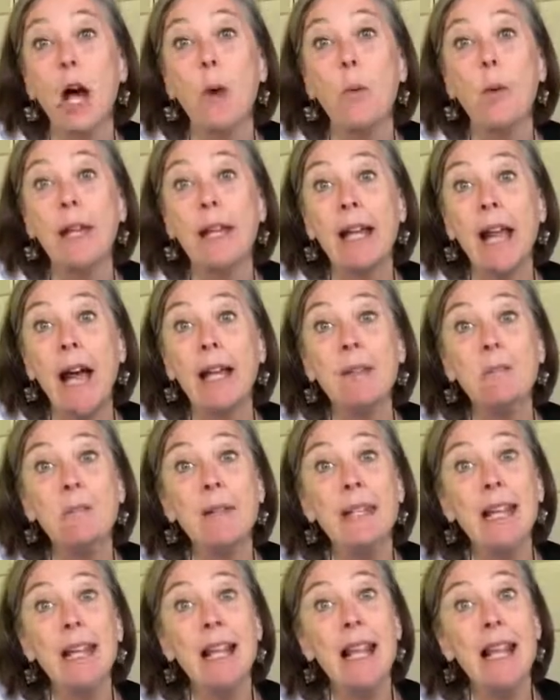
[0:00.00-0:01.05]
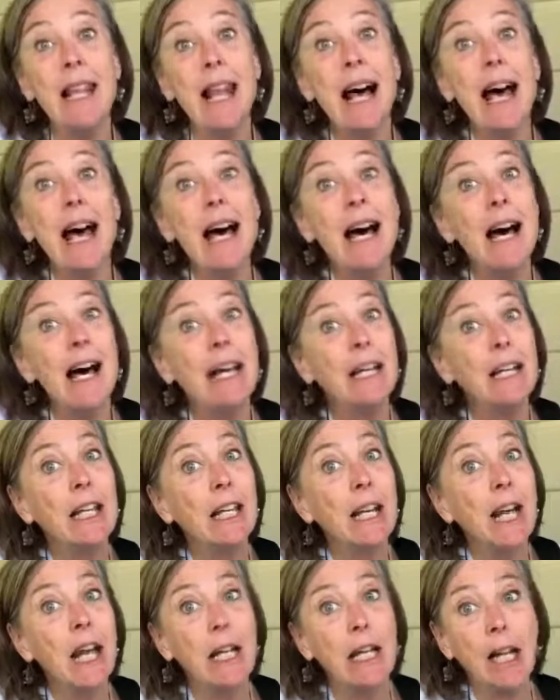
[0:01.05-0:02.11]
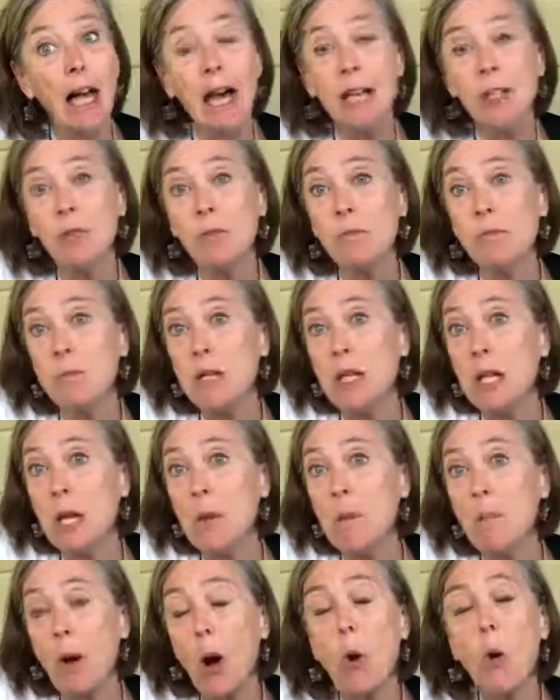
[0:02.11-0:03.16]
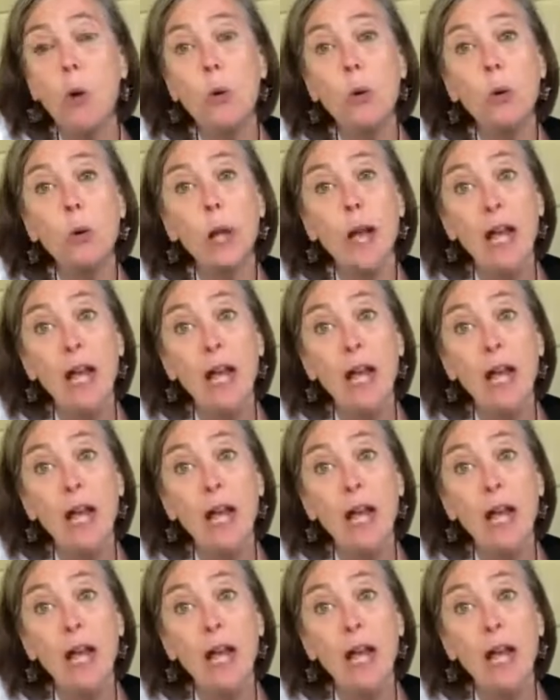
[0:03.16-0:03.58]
Well, I got me a line and I got me a pole,